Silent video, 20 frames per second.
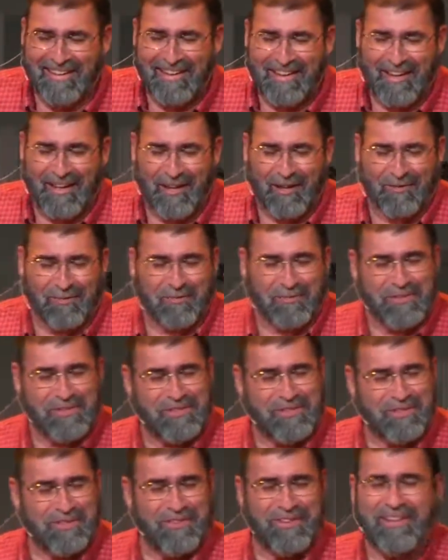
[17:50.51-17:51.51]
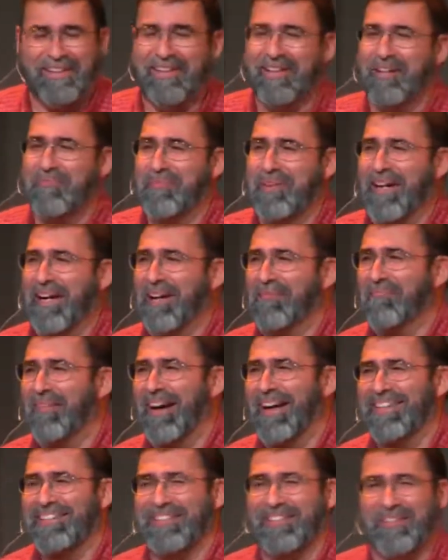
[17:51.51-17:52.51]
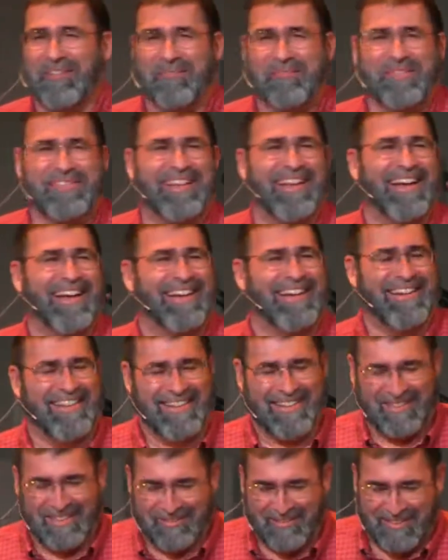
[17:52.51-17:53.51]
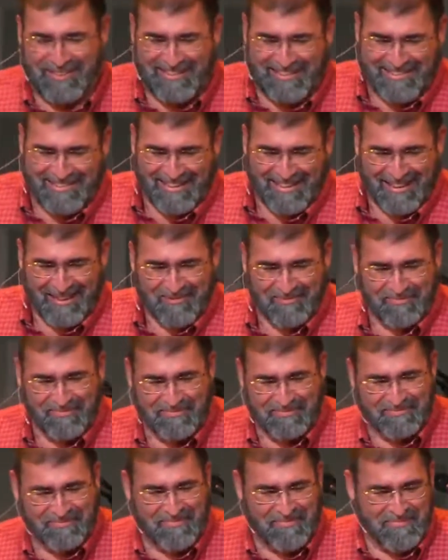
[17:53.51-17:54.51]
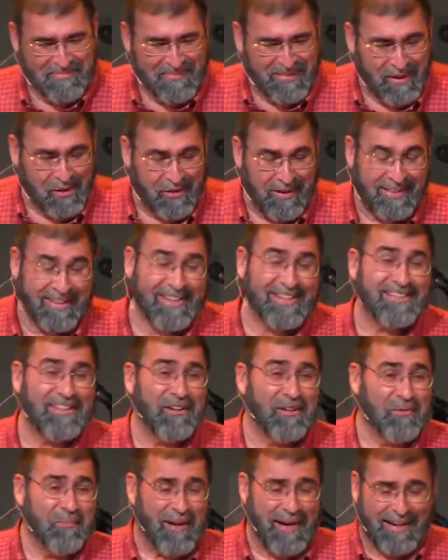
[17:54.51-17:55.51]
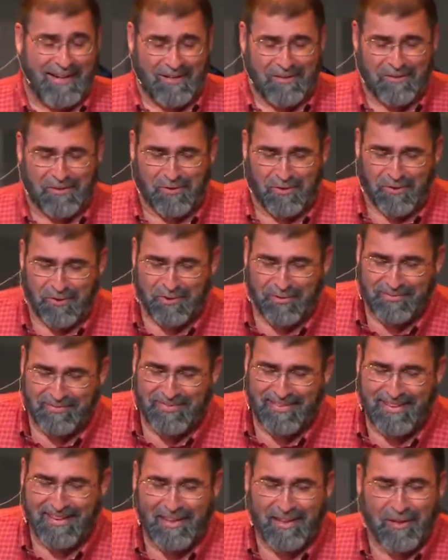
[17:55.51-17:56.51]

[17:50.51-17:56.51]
was certainly going to be on my terms, not His, or at least under my control,